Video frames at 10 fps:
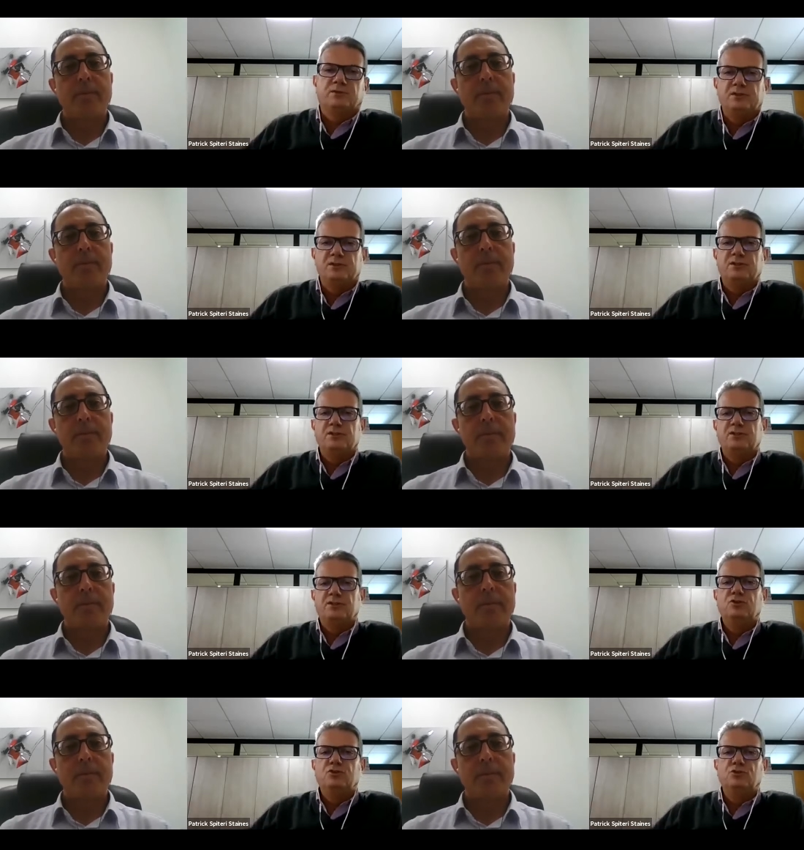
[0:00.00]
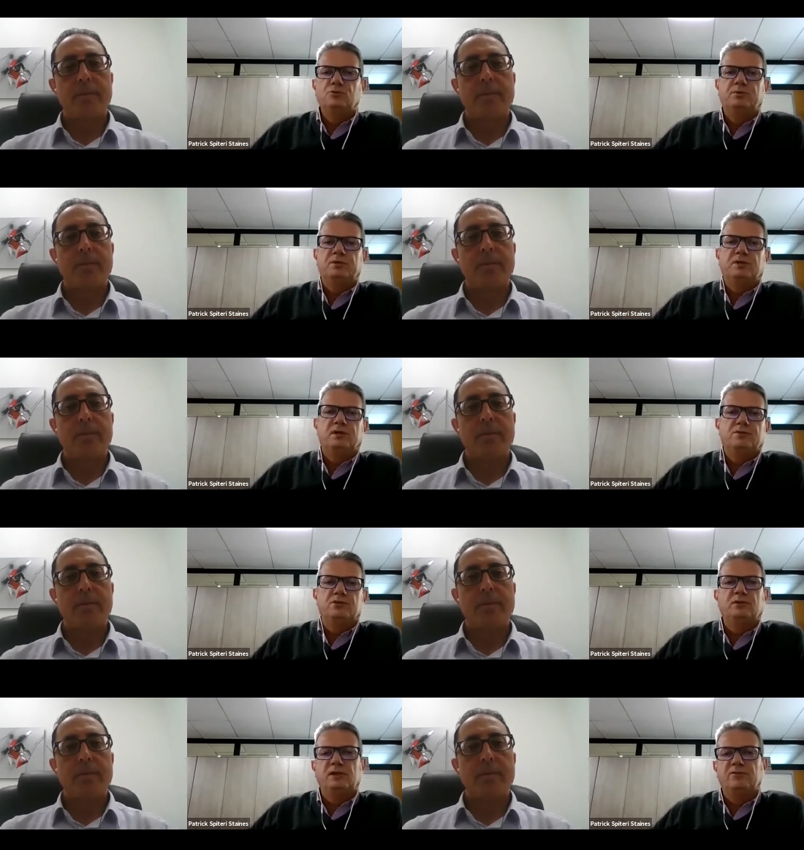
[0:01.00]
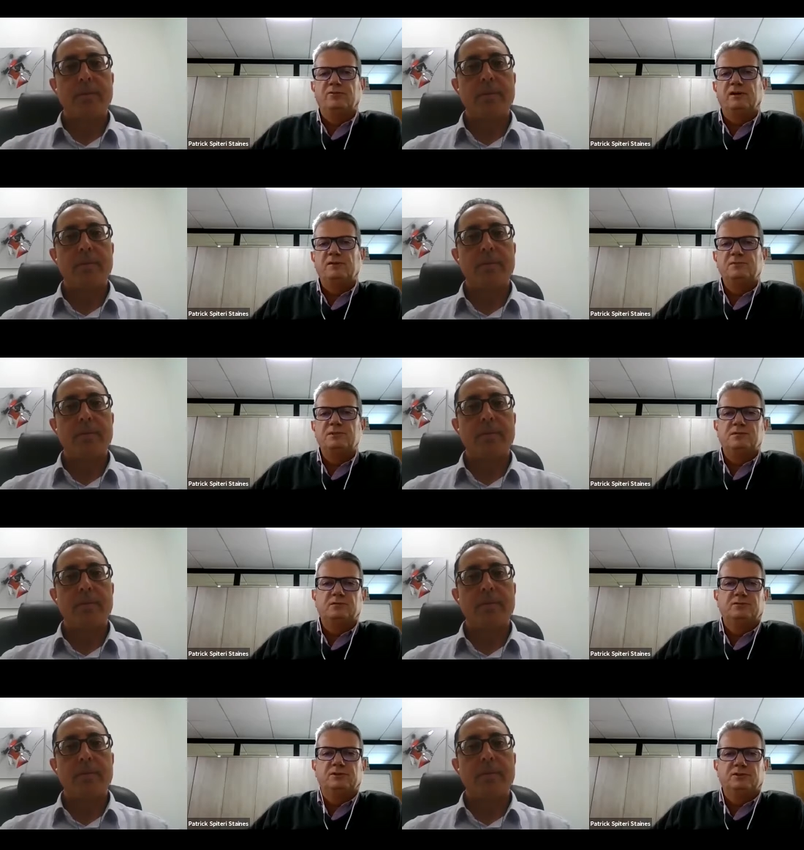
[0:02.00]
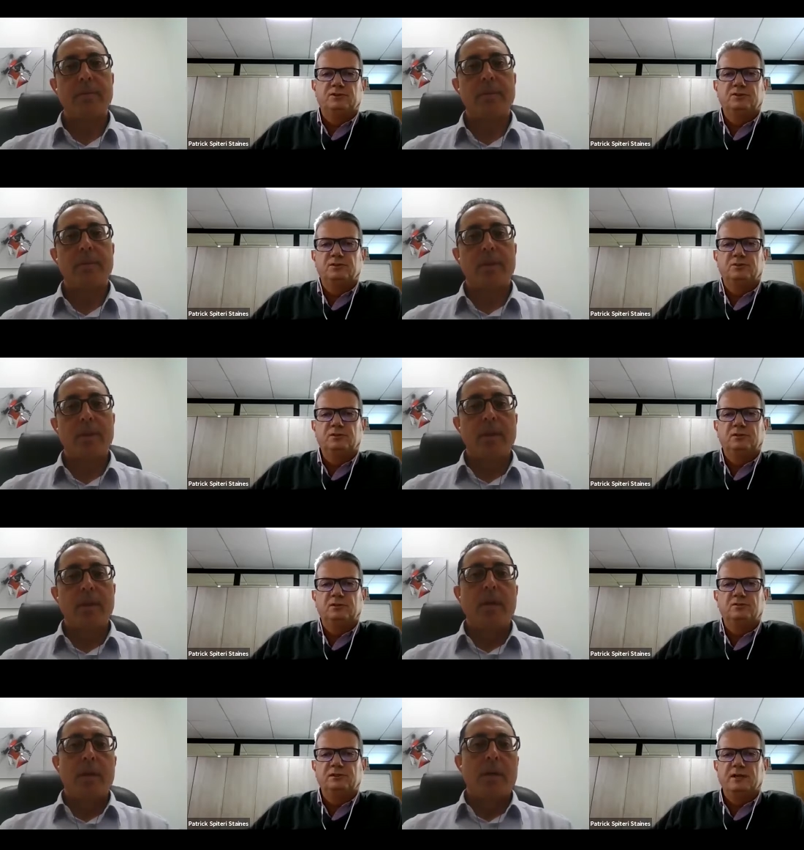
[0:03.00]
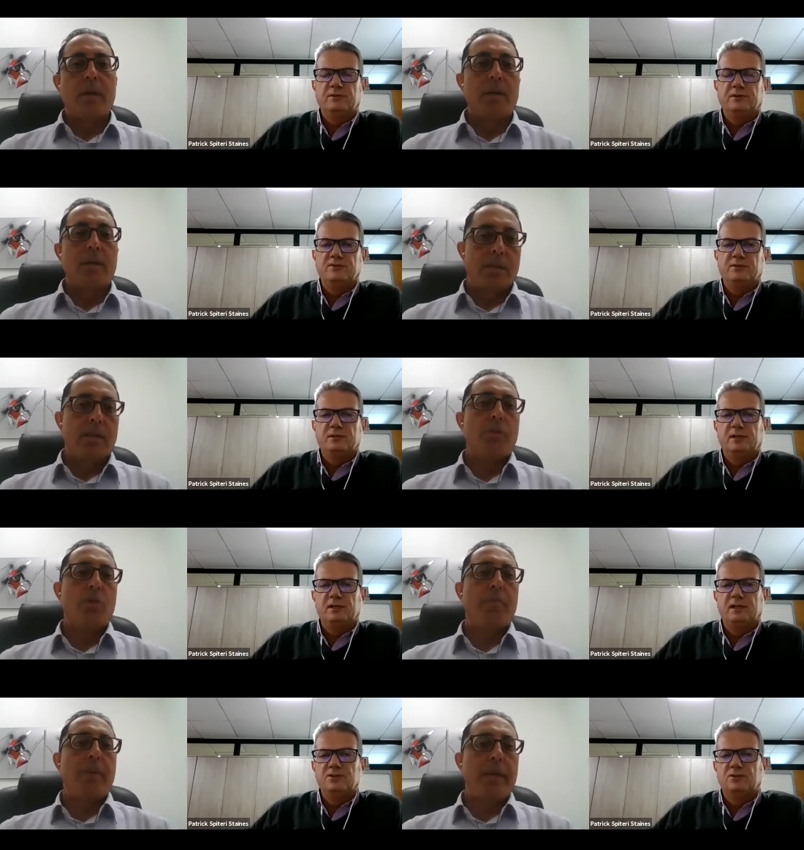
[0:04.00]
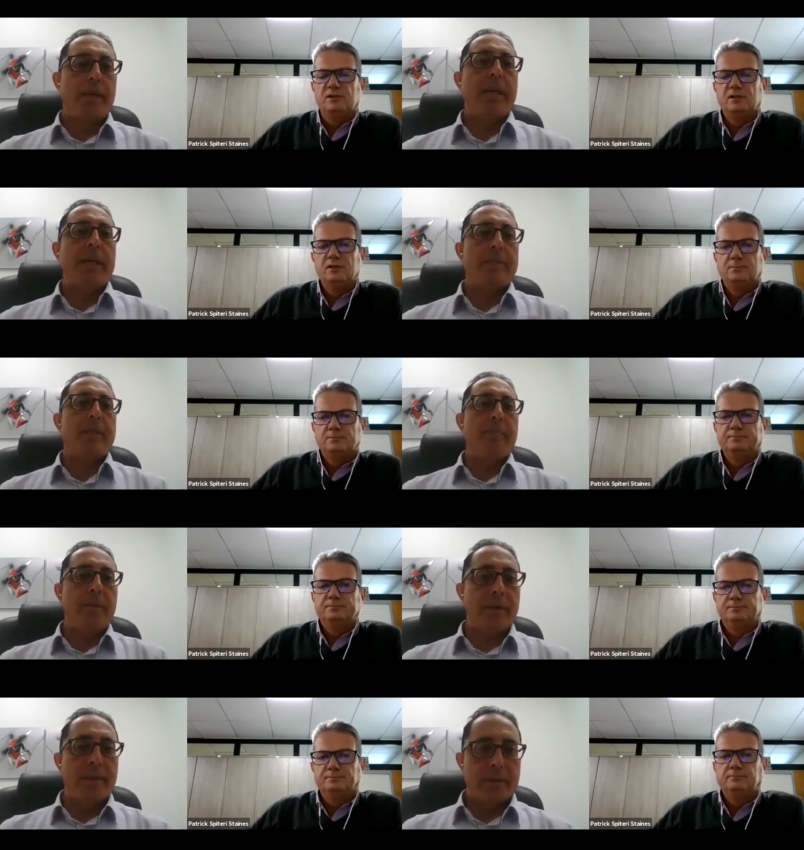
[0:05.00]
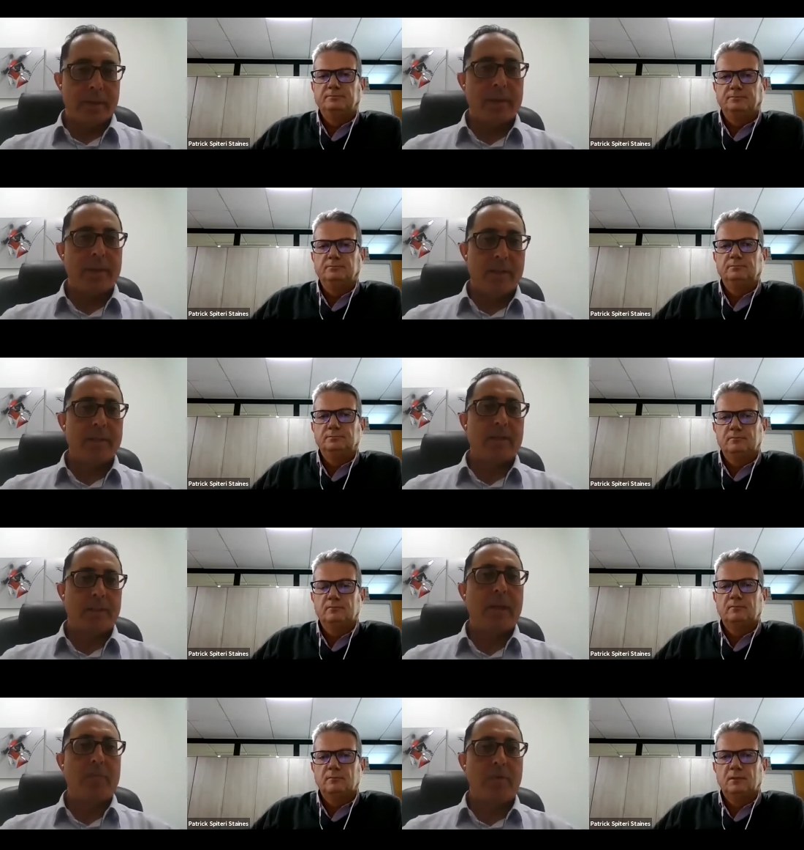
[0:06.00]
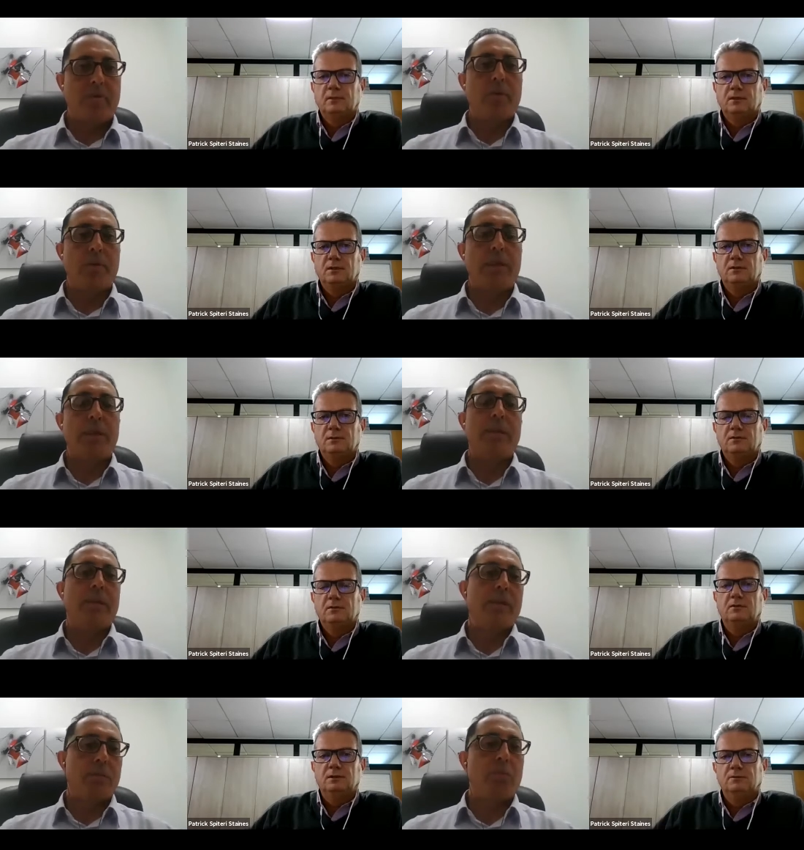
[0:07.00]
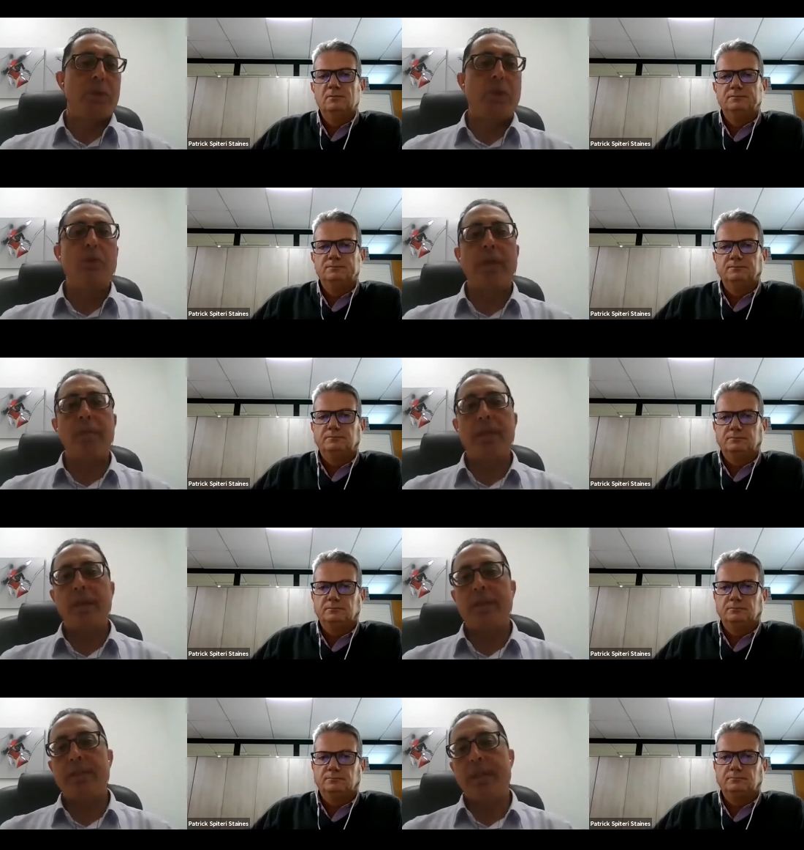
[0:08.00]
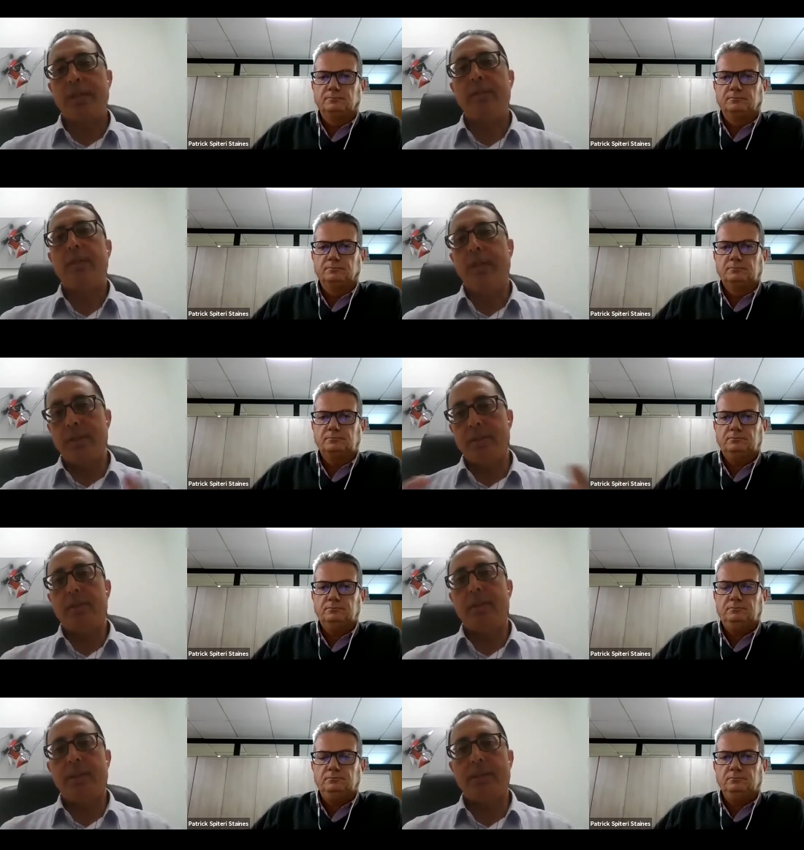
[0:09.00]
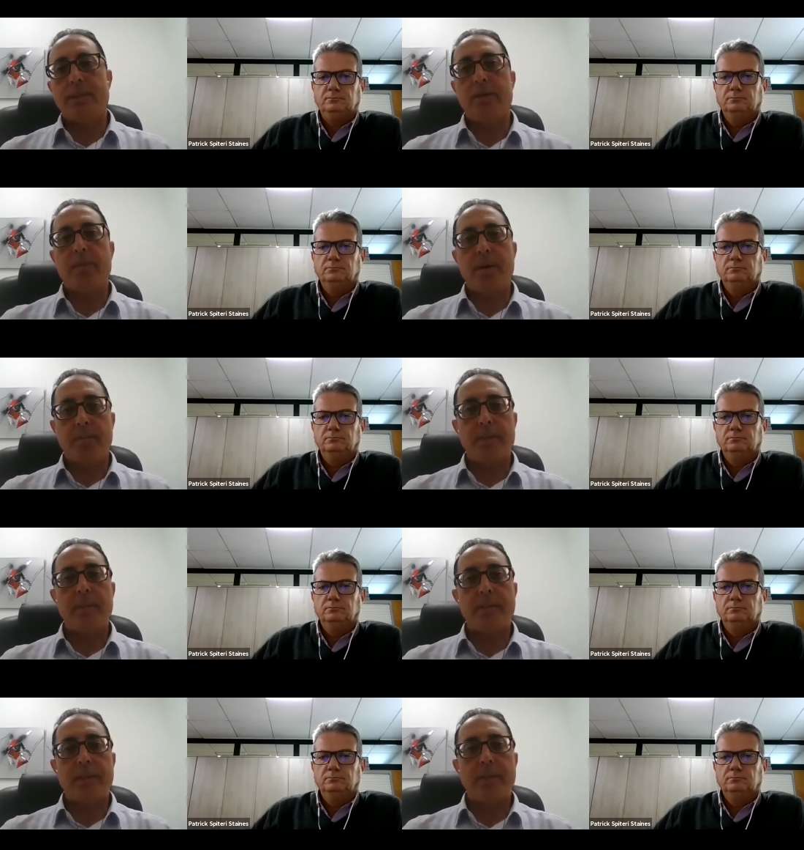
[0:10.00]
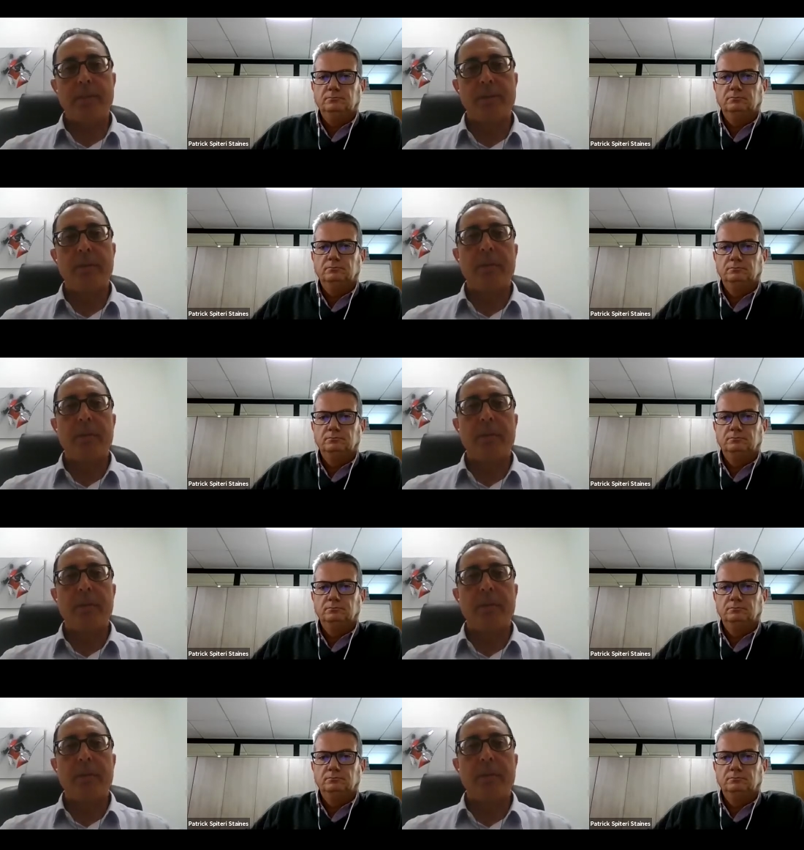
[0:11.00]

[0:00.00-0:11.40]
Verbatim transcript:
Speaker 1: for instance, in group uh, solar farms? For instance, would, would they be of similar? That would be or? the
Speaker 2: SME uh, type of loan, and uh, we don't have uh, as yet the the set parameters there.